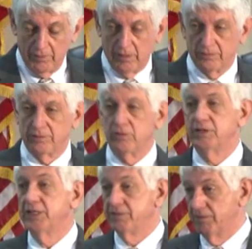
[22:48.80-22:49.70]

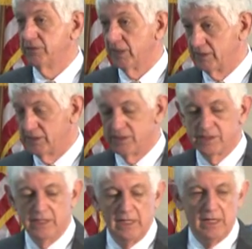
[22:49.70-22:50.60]
Association for Justice,
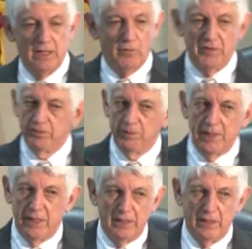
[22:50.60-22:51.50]
we've
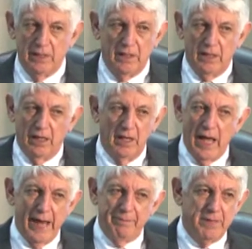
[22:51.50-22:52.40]
spent a
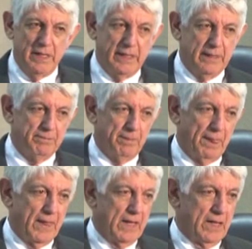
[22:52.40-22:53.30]
lot of money
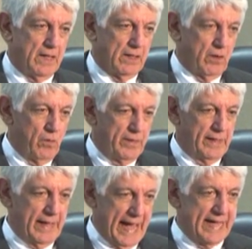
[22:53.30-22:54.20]
going
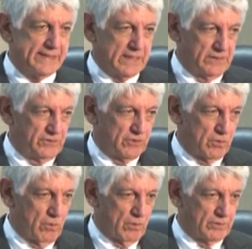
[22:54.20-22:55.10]
and asking
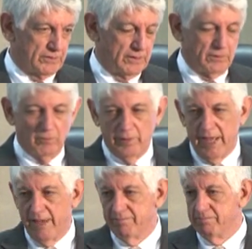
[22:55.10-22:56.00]
jurors. We
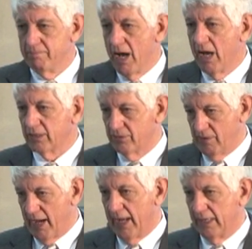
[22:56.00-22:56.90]
have mock
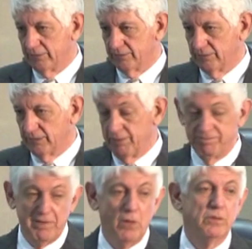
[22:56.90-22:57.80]
trials and
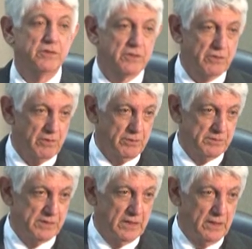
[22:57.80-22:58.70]
focus
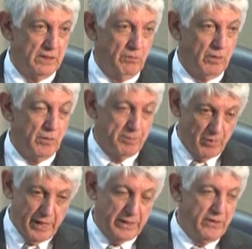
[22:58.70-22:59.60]
groups where we
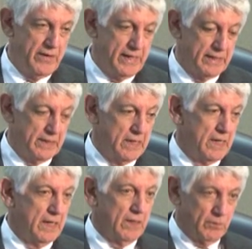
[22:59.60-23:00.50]
bring you in.
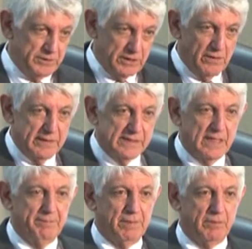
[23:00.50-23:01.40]
We show you
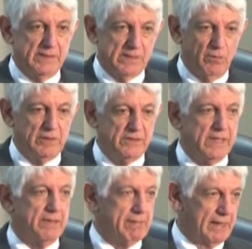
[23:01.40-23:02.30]
something and we say, what do you
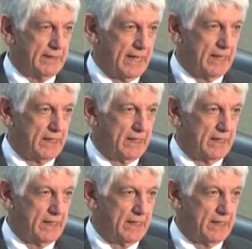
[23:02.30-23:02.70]
think about that?